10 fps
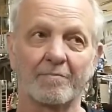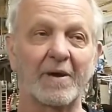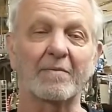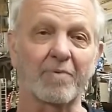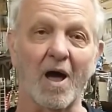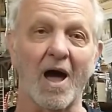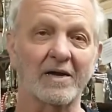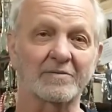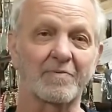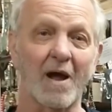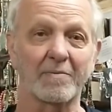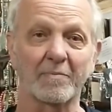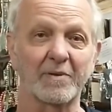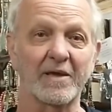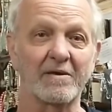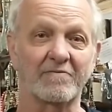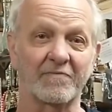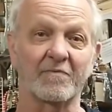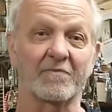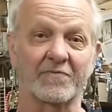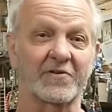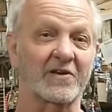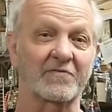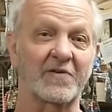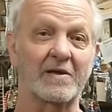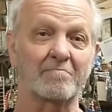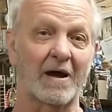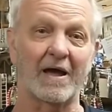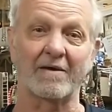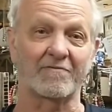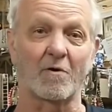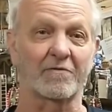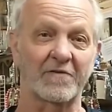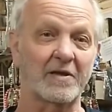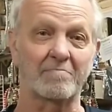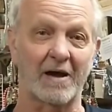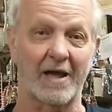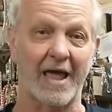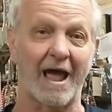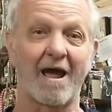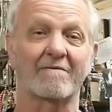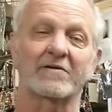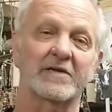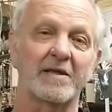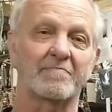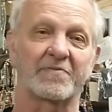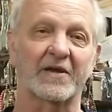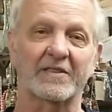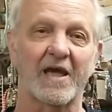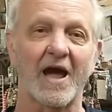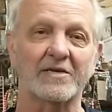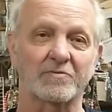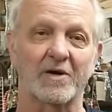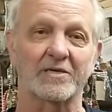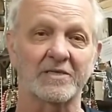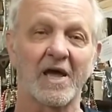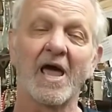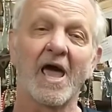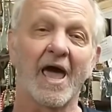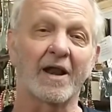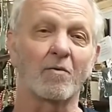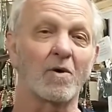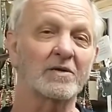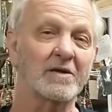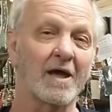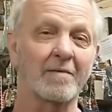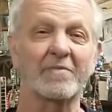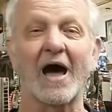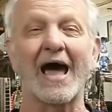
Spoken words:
big blocks, probably 6 feet by 4 feet by however thick the ice was. And at one time, the